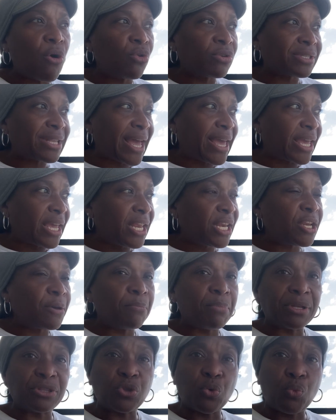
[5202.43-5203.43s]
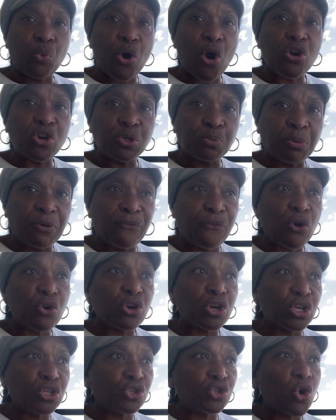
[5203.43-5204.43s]
was like in them, but the world has
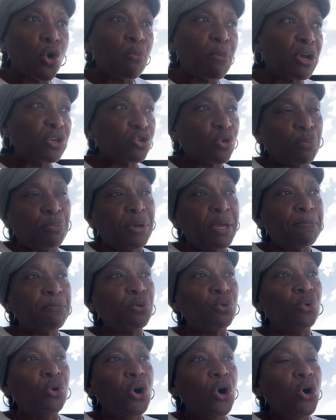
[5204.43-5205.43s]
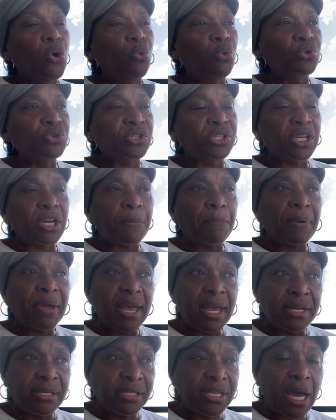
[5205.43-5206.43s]
perverted it so much, or people will sit up
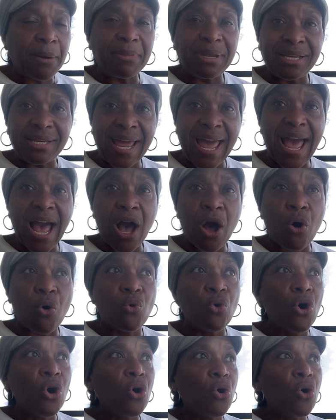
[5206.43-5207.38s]
here and dummy down